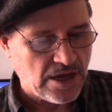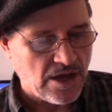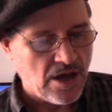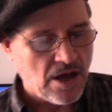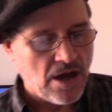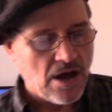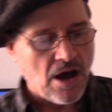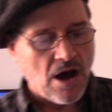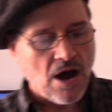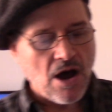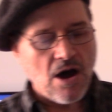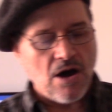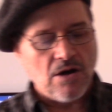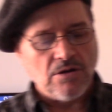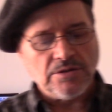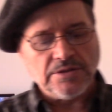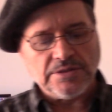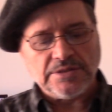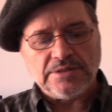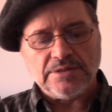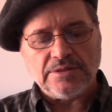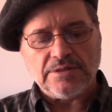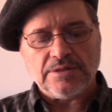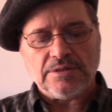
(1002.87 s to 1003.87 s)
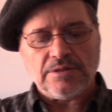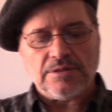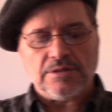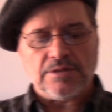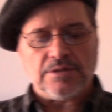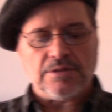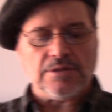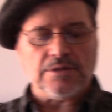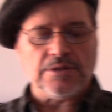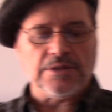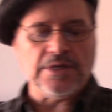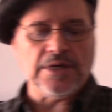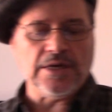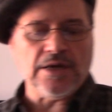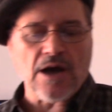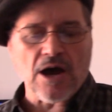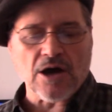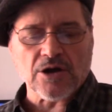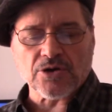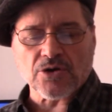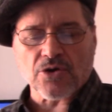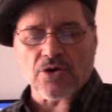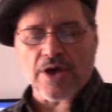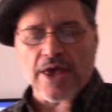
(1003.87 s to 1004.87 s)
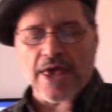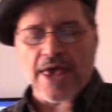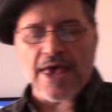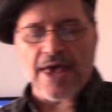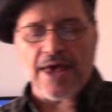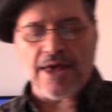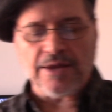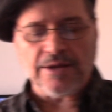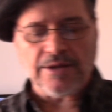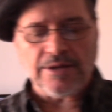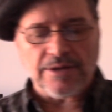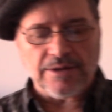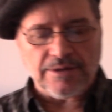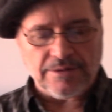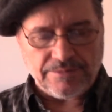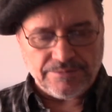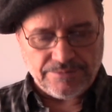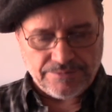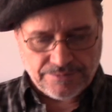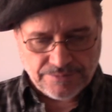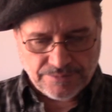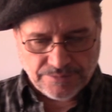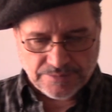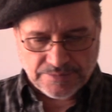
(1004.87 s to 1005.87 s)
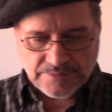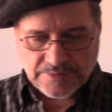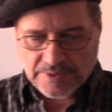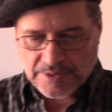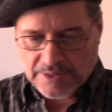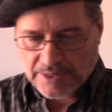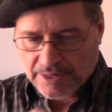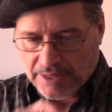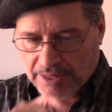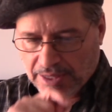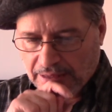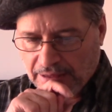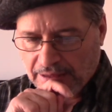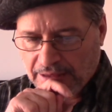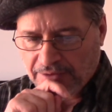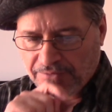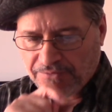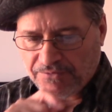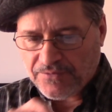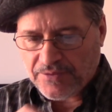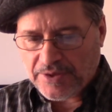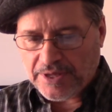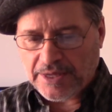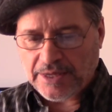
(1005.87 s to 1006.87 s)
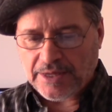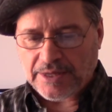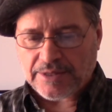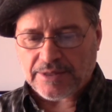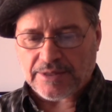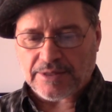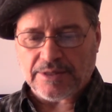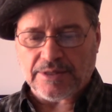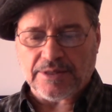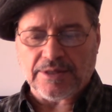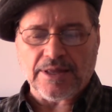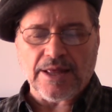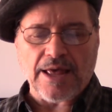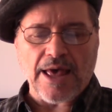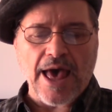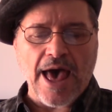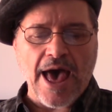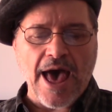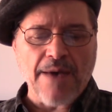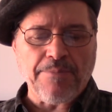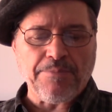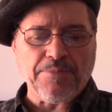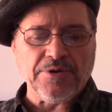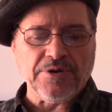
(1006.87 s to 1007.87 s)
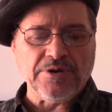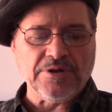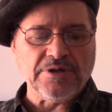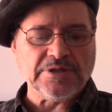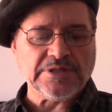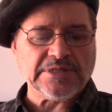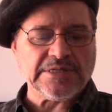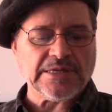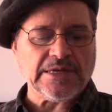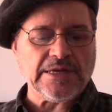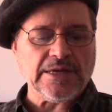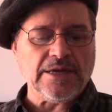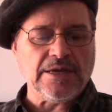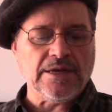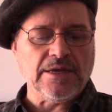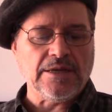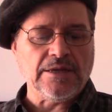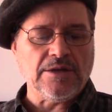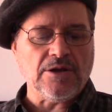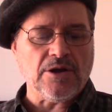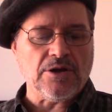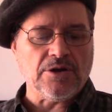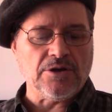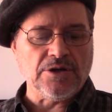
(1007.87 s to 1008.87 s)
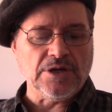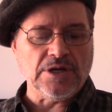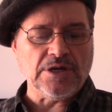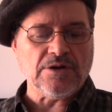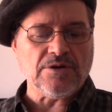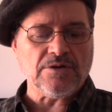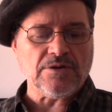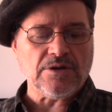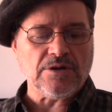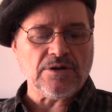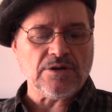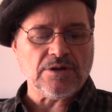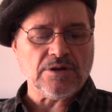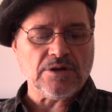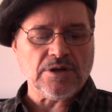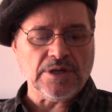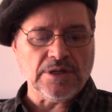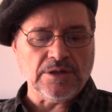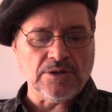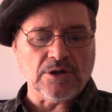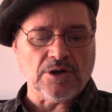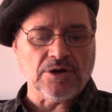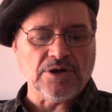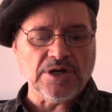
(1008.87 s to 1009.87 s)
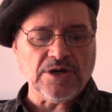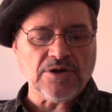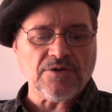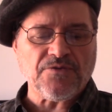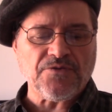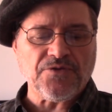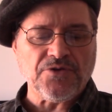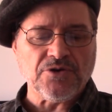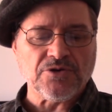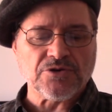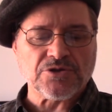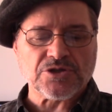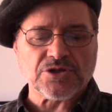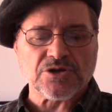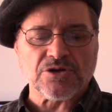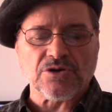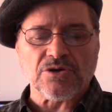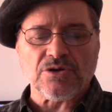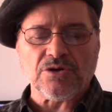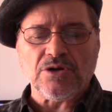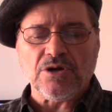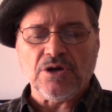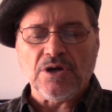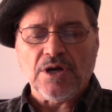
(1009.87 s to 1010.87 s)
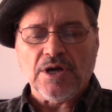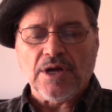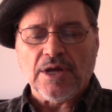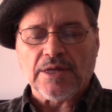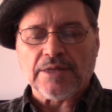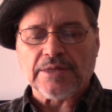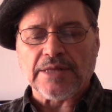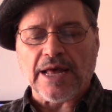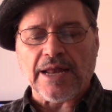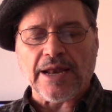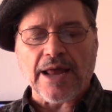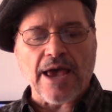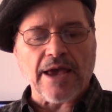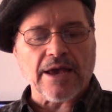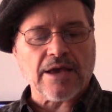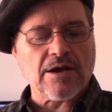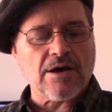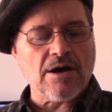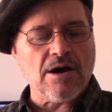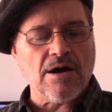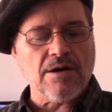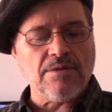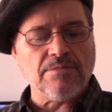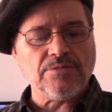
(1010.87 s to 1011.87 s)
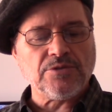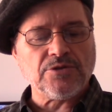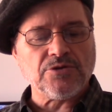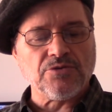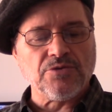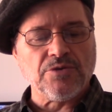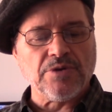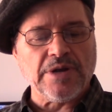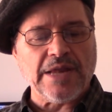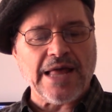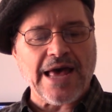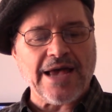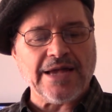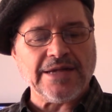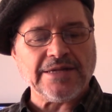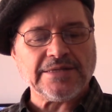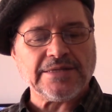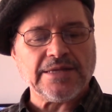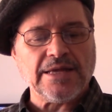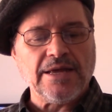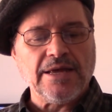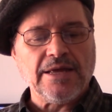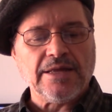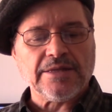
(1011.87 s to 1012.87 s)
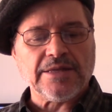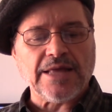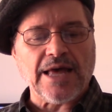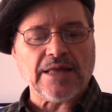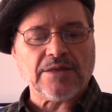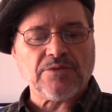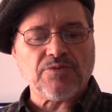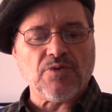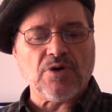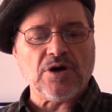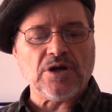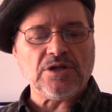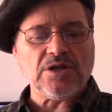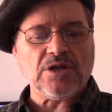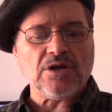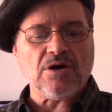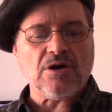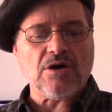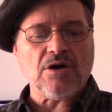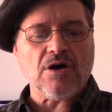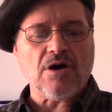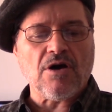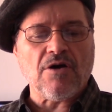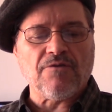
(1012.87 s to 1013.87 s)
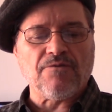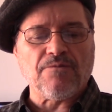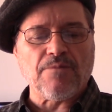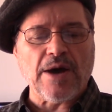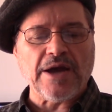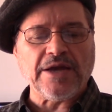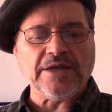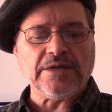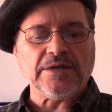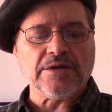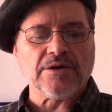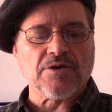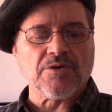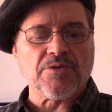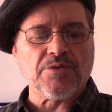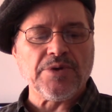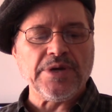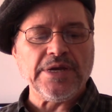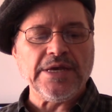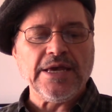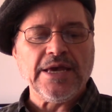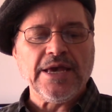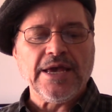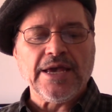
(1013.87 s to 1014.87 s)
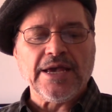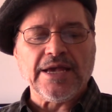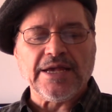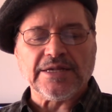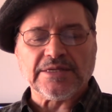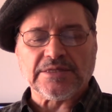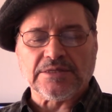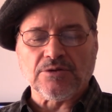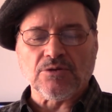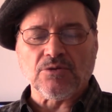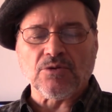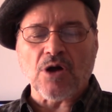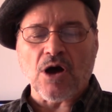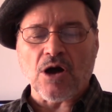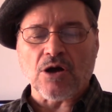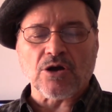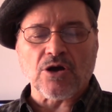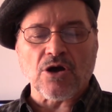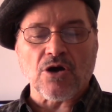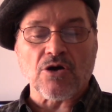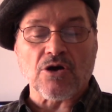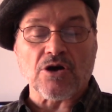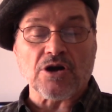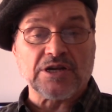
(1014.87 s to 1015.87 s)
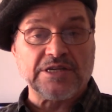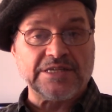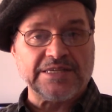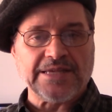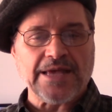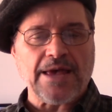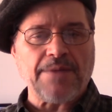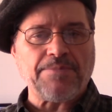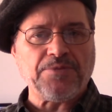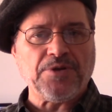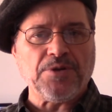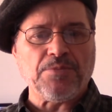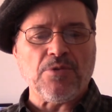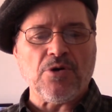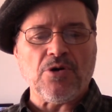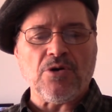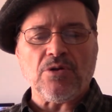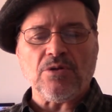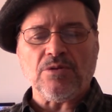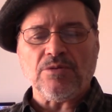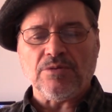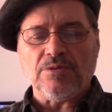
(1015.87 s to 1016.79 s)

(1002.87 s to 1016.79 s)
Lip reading: On the other hand, if it happens in the near future that I come to realize that one of my theory is no longer acceptable,